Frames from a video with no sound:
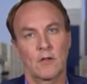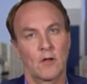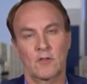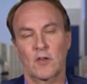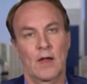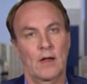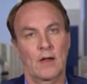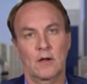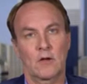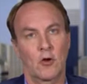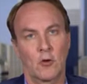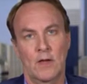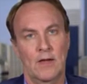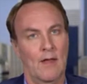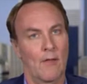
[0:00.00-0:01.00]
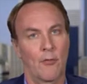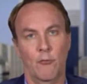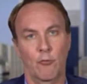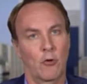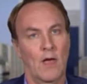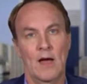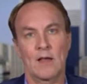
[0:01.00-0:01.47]
Looks like it could get
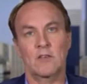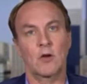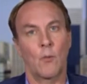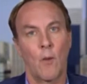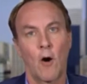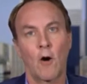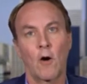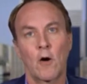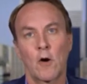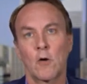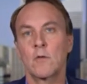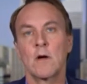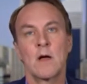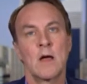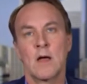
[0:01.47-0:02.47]
through that tomorrow.